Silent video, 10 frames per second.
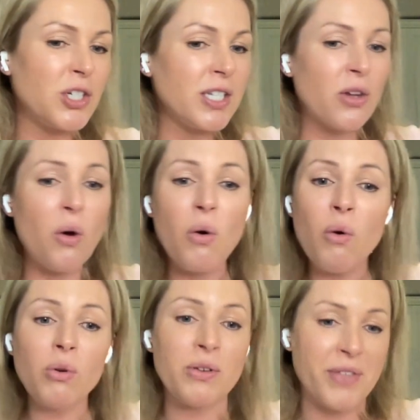She's got
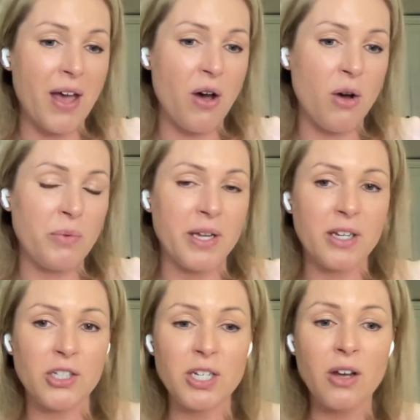all of their artwork
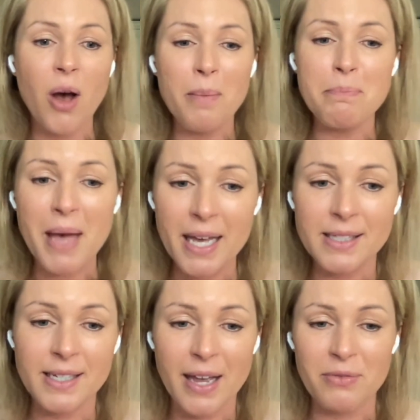because she can't bear
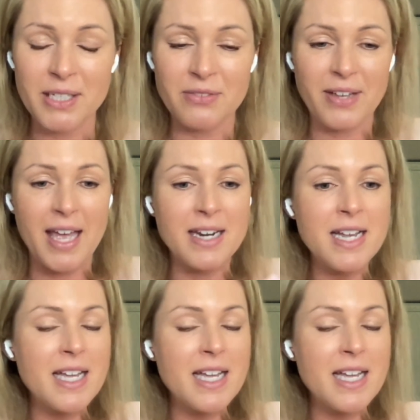to get rid of it.